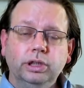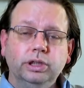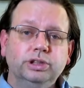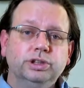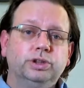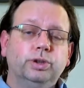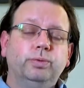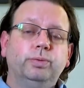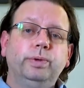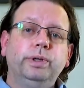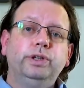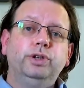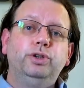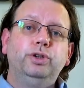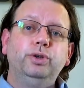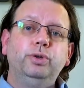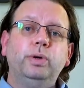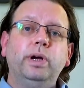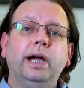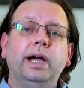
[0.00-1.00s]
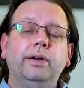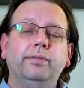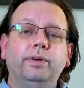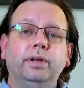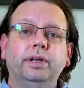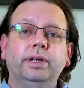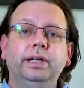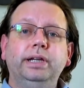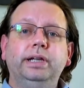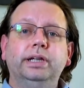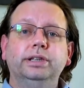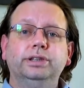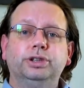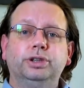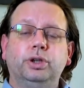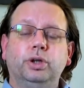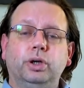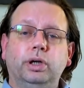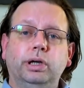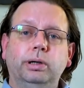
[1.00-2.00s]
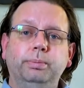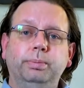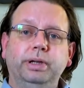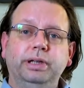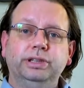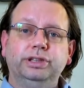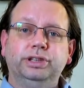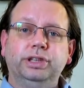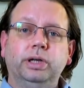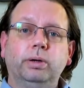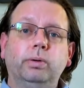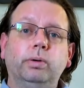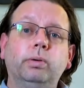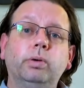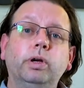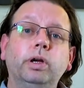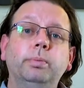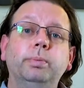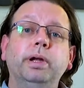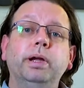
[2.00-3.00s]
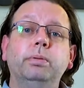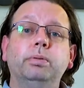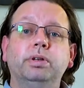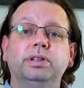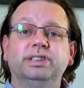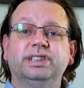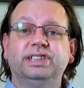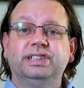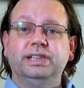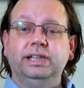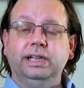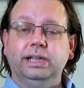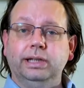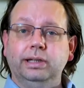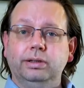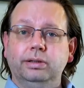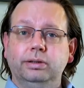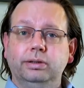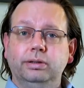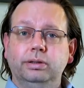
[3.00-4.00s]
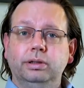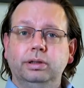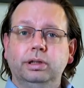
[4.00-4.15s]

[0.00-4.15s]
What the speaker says: So if we do have a leakage current being generated, we're going to be able to see it.